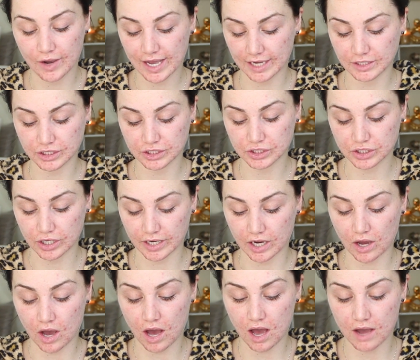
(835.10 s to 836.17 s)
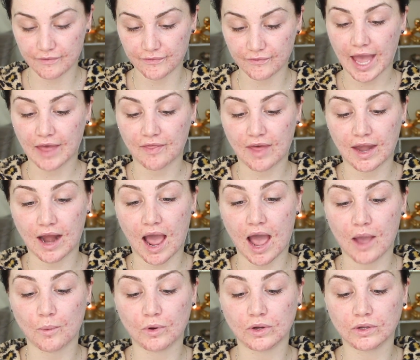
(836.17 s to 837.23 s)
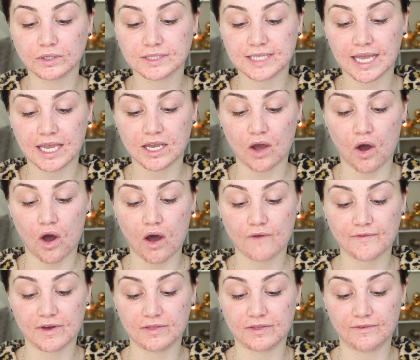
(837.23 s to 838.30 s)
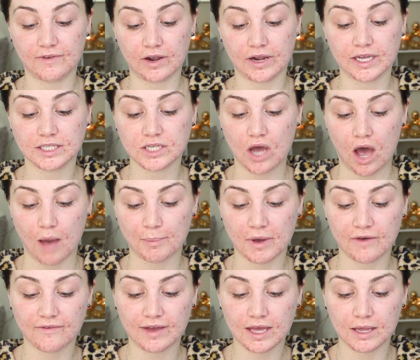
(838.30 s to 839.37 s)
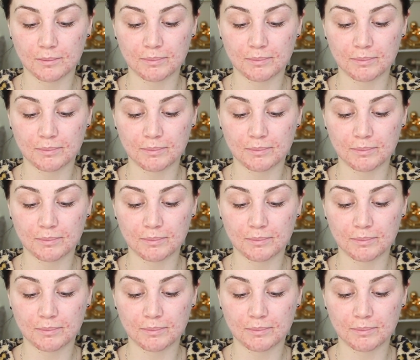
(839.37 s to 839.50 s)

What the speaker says: ahead and just turn it off, and then I will take off the very top of it